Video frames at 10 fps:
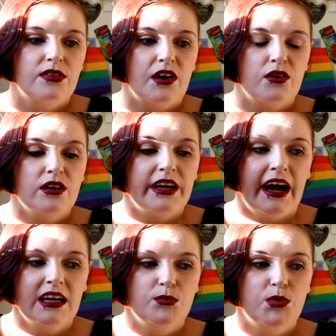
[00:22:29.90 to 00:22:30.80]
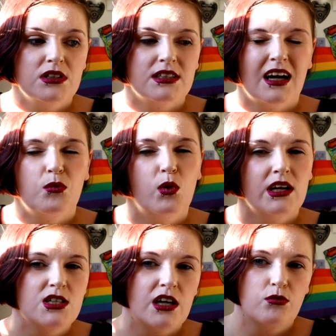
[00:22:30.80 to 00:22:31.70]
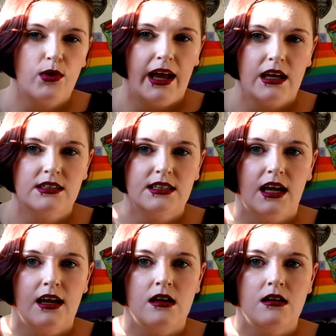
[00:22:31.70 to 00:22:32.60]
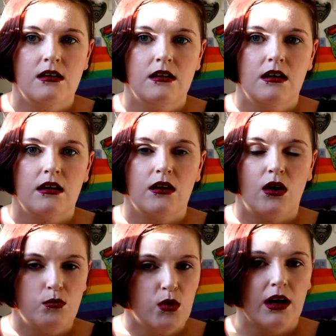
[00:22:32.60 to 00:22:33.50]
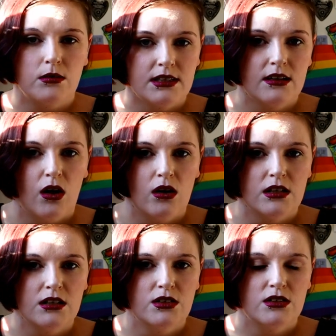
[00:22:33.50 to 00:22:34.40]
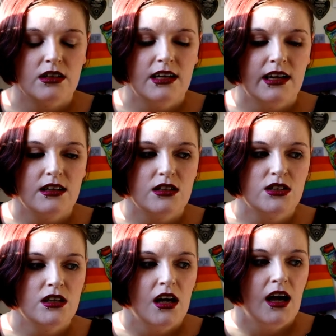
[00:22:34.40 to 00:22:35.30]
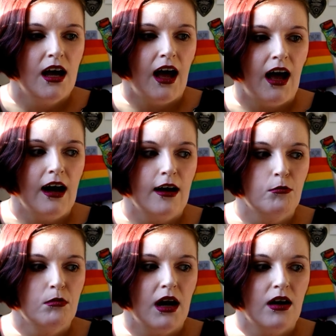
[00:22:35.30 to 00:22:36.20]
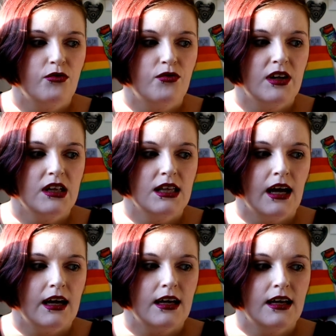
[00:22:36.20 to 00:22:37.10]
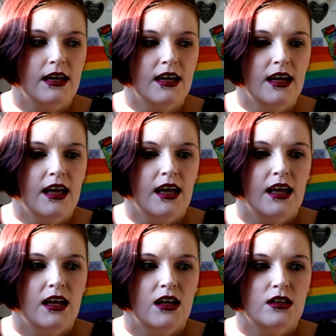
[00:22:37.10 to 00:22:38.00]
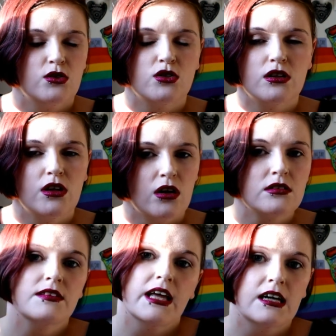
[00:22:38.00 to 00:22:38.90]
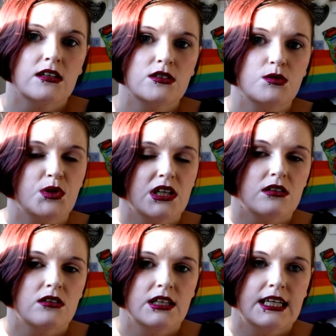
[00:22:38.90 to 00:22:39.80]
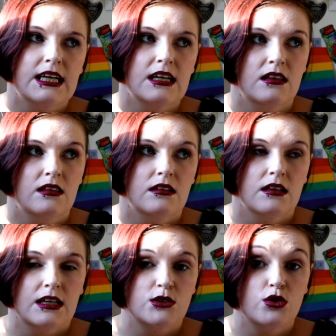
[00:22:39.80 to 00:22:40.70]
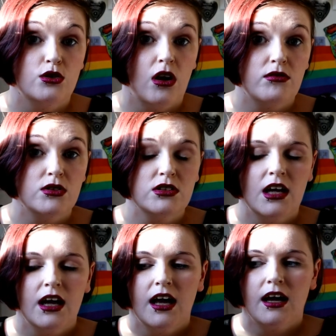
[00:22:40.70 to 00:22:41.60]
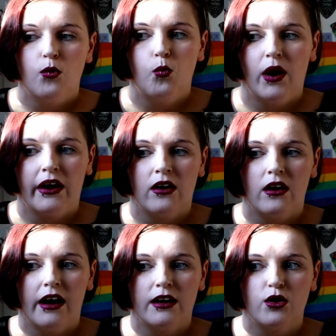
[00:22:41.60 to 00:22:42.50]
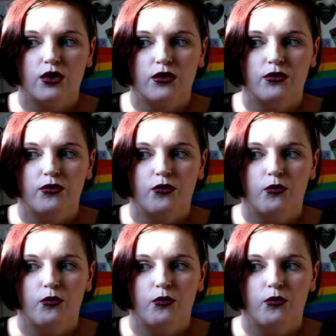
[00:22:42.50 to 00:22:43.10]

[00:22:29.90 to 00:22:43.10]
They're the kind of books that I wish I'd read in when I was in college studying English. Um, I feel like there's a lot of layers, particularly in the last two novels, where I could have